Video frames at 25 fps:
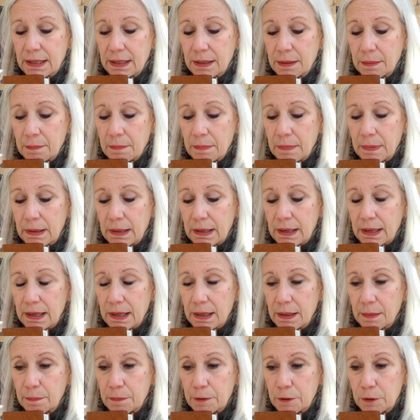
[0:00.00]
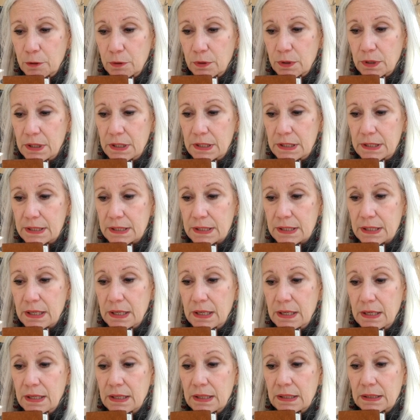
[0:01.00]
my punis
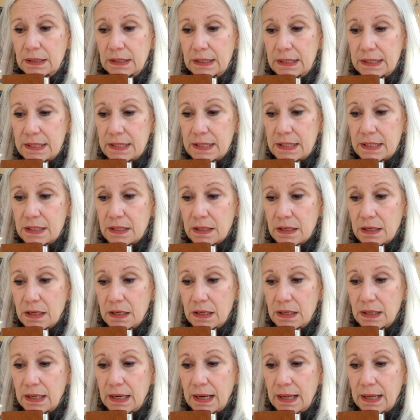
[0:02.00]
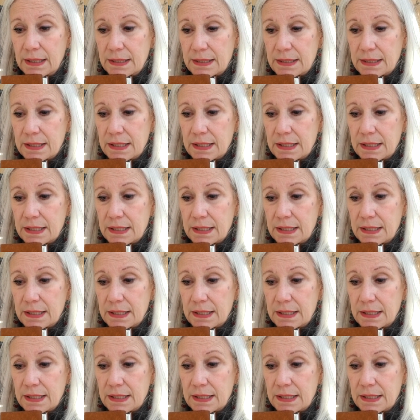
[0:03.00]
listed on Etsy,